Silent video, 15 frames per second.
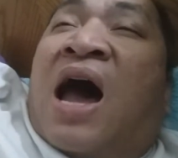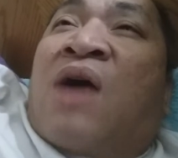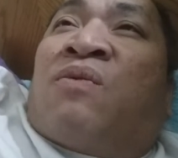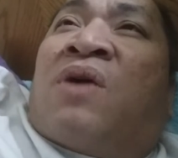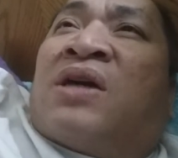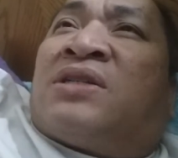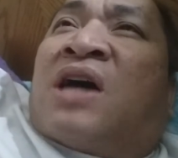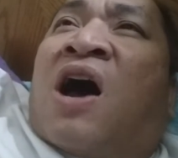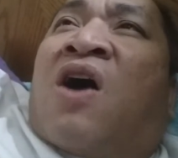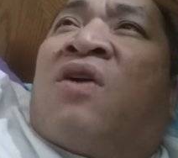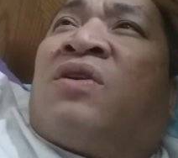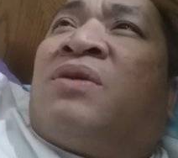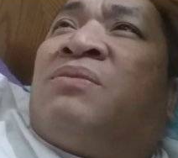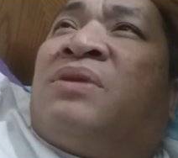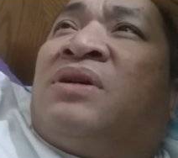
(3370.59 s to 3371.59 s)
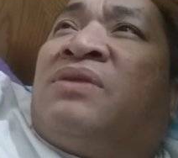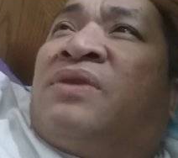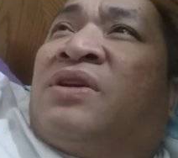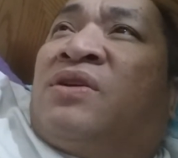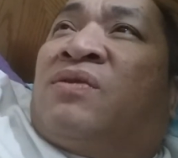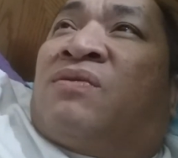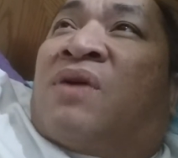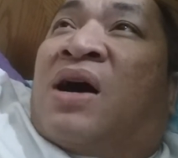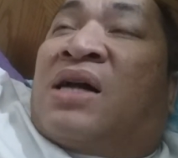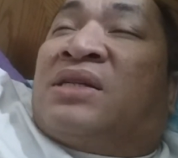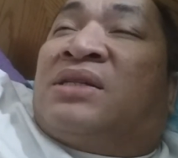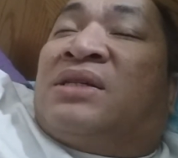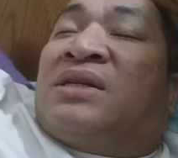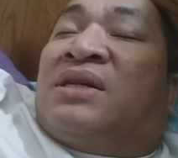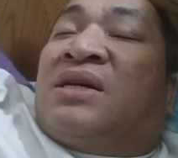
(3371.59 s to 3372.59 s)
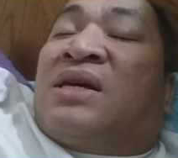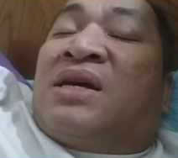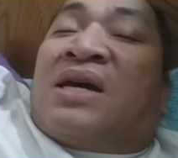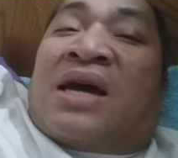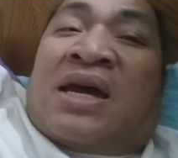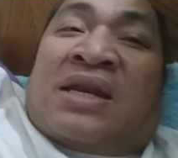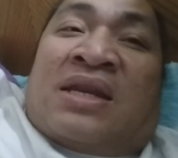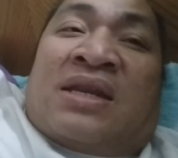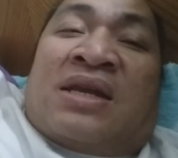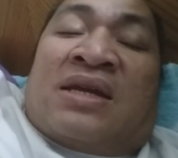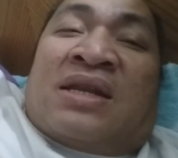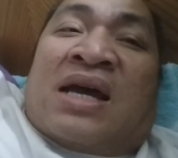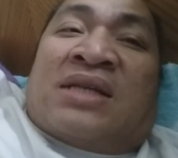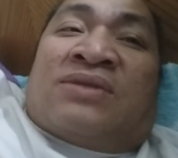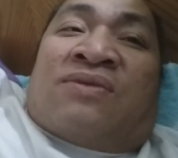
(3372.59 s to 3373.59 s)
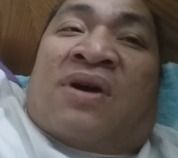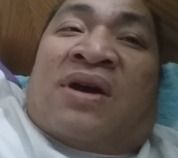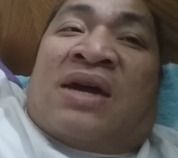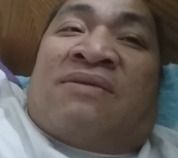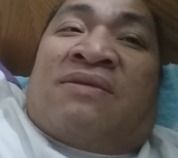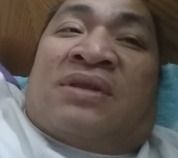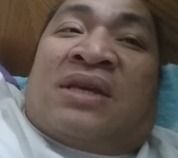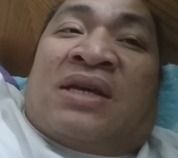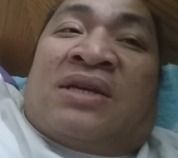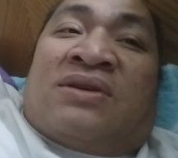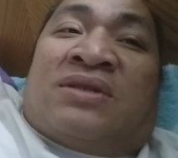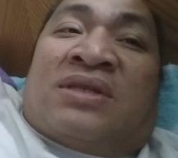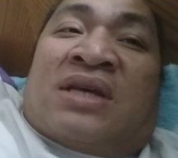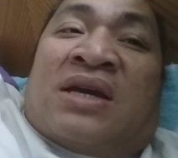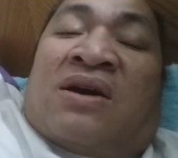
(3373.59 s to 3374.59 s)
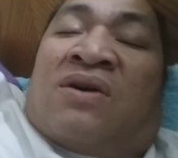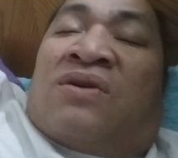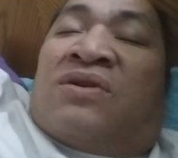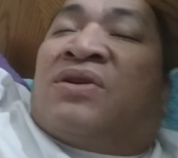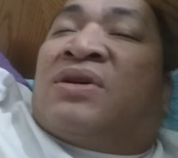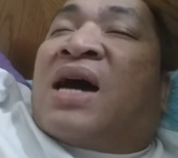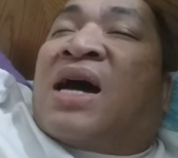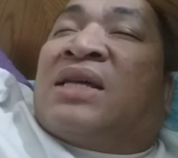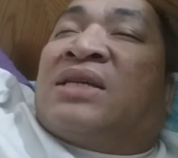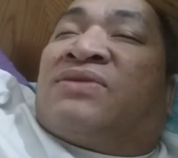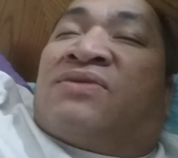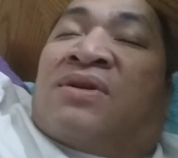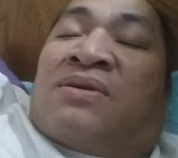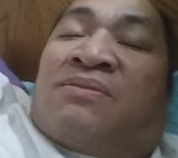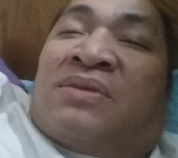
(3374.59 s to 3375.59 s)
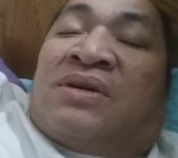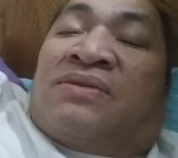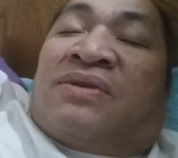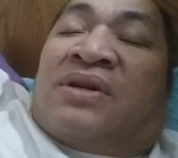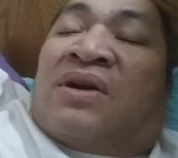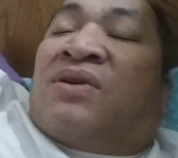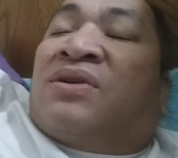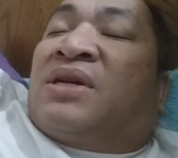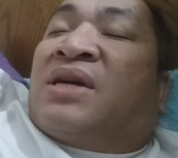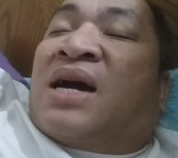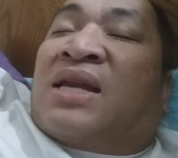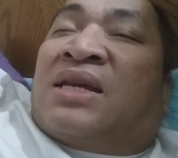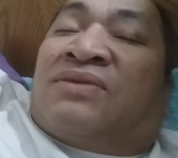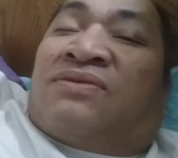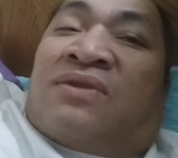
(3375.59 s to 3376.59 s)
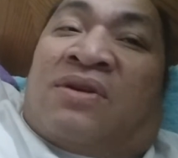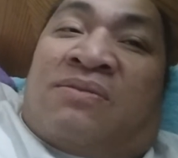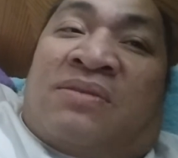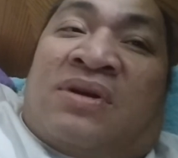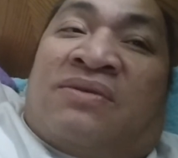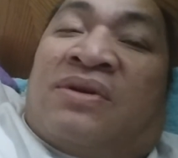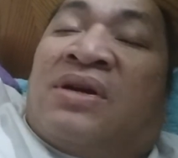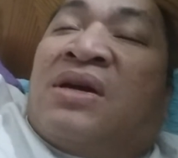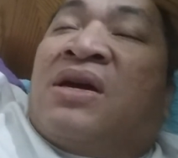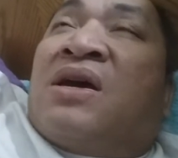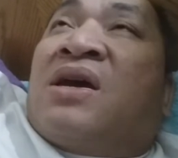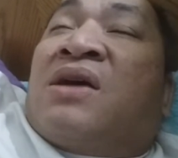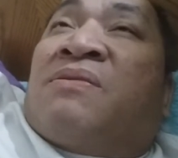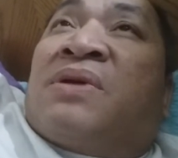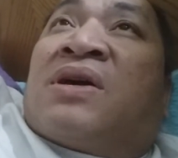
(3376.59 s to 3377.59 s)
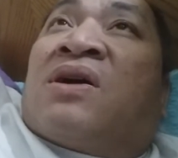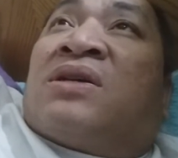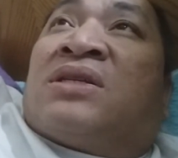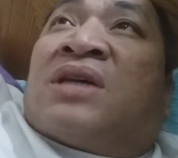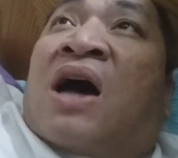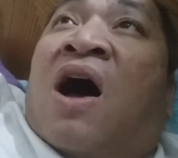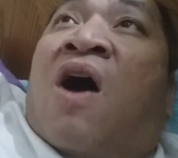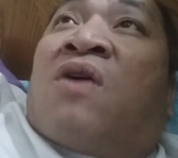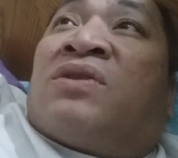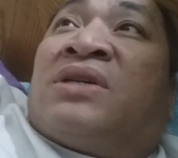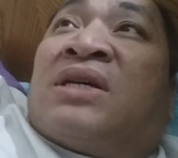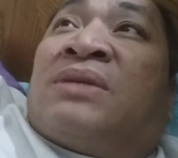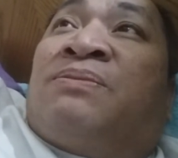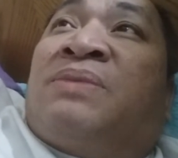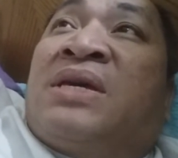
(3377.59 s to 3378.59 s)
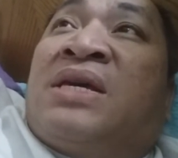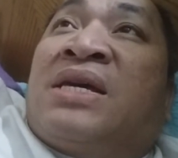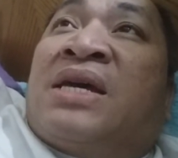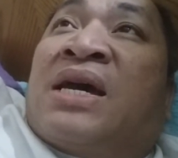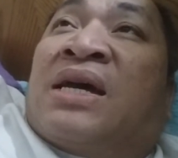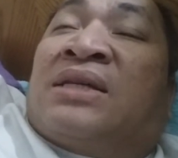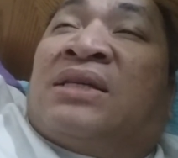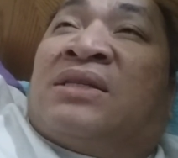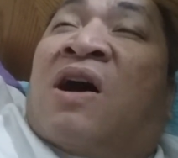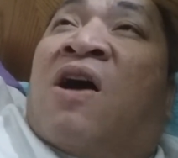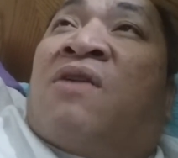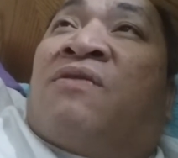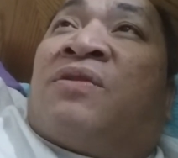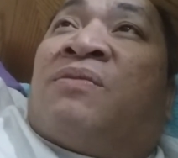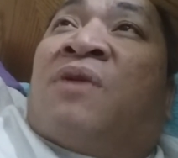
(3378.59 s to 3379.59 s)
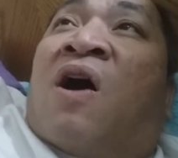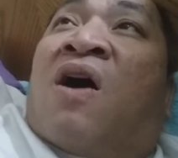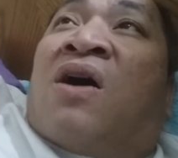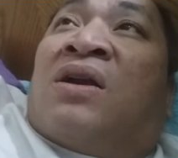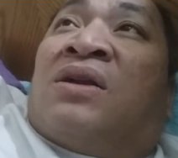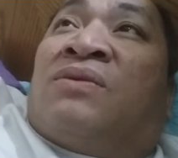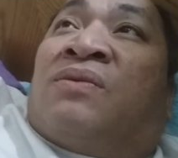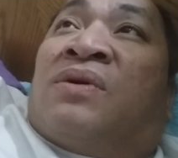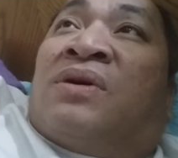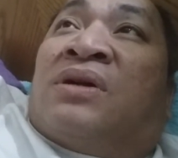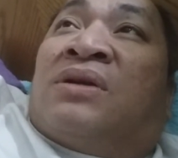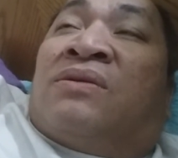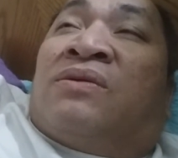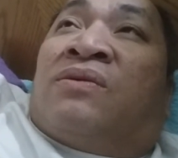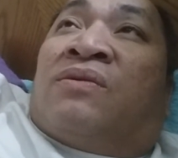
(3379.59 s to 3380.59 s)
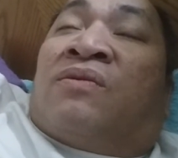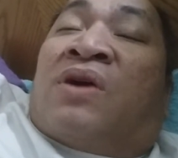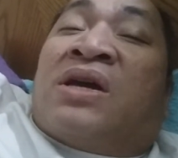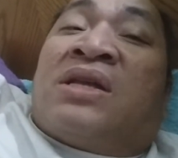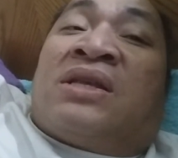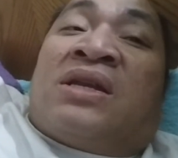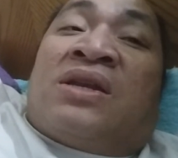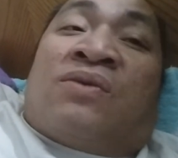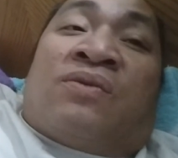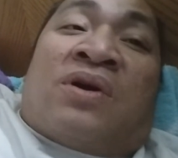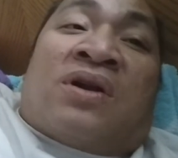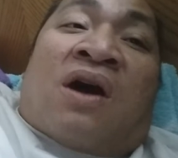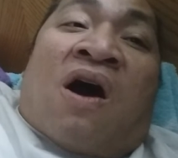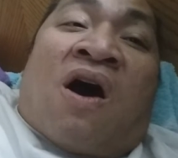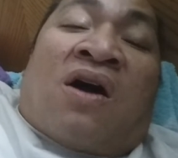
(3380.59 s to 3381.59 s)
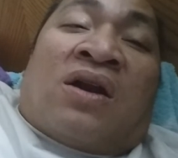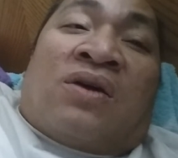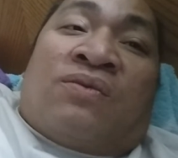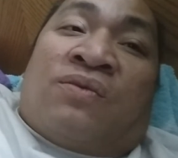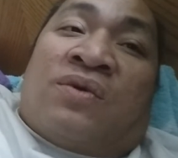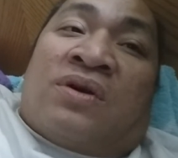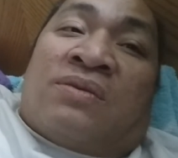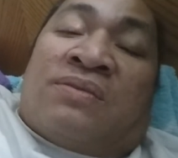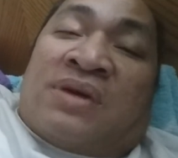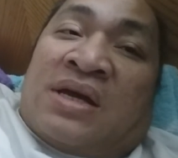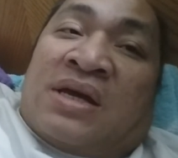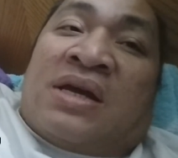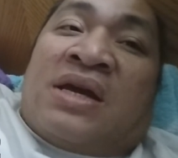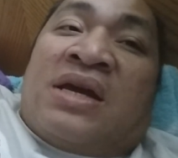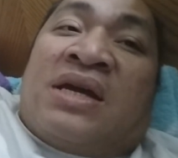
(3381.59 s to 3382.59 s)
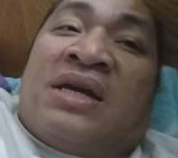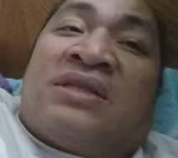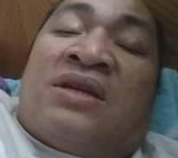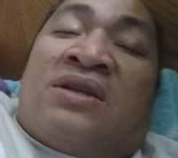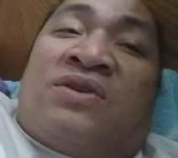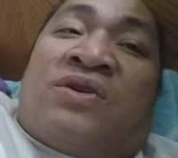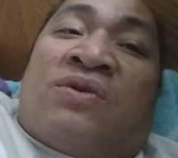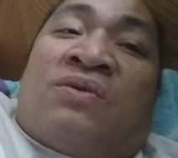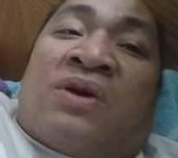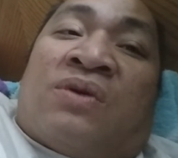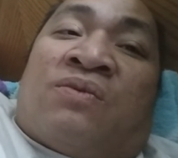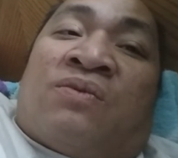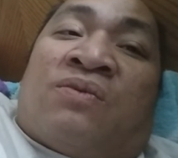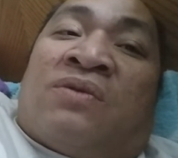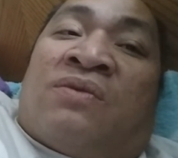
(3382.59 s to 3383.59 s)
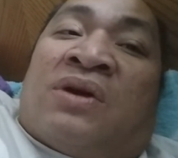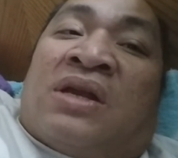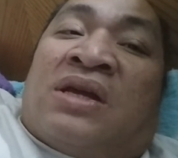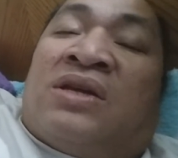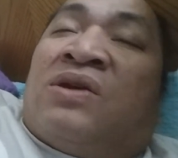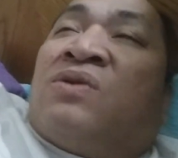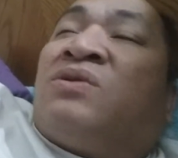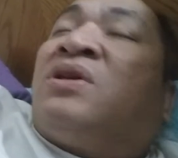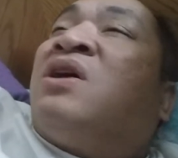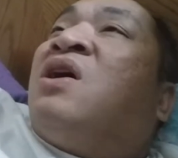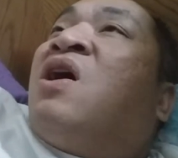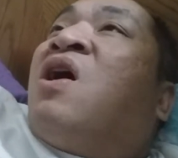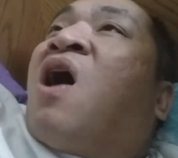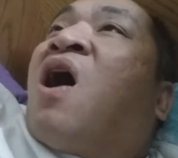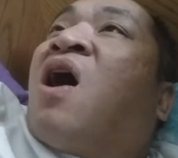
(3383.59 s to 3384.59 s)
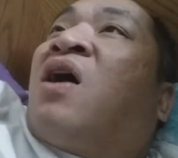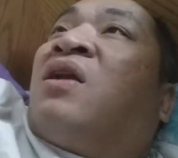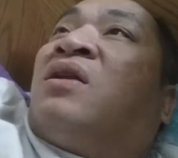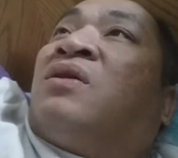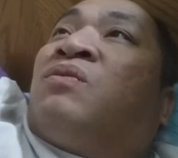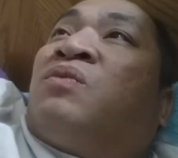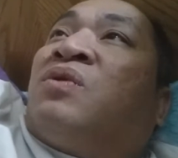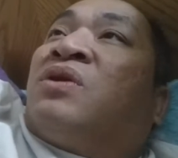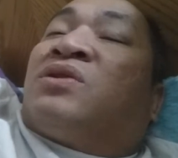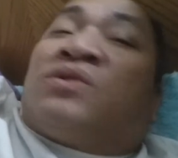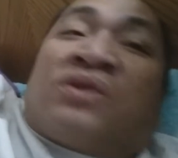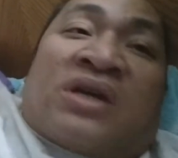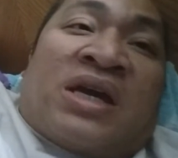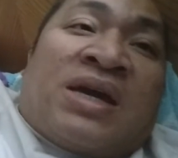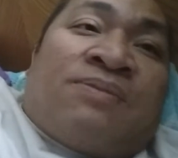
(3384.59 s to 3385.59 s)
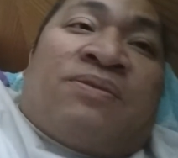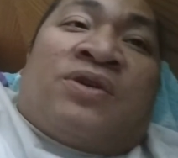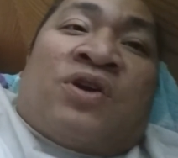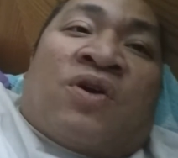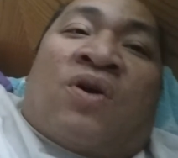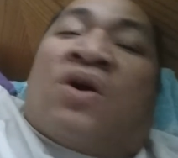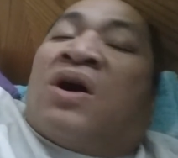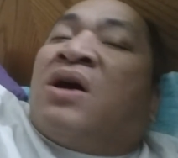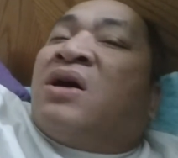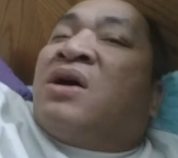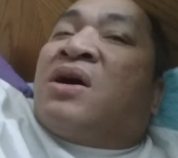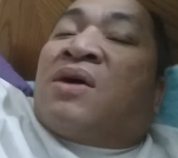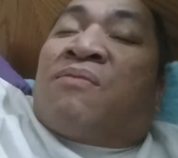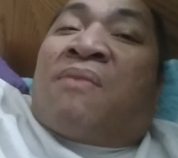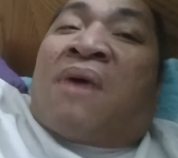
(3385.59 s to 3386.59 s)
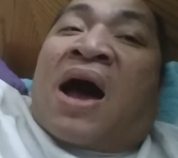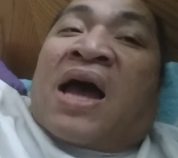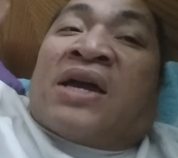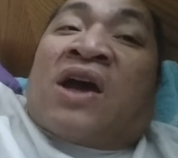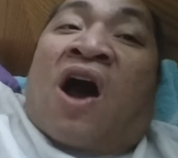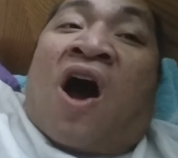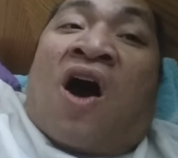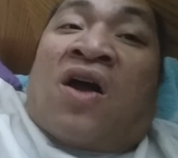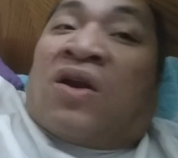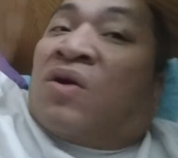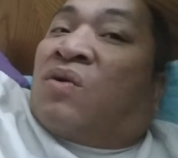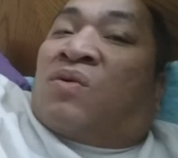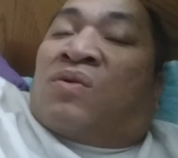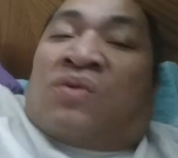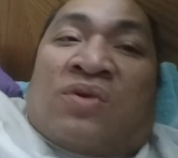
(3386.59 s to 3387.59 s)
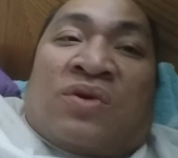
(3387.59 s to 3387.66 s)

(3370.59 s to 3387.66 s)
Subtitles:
I watch all the movie you watch. And that's why everything you say, oh, you got this from the movie. Oh, you got this from the movie. Because it's all just BS. It's all from Hollywood. Why do you think the word Hollywood mean? It's the Druid word where they use Hollywood to keep your mind hollow.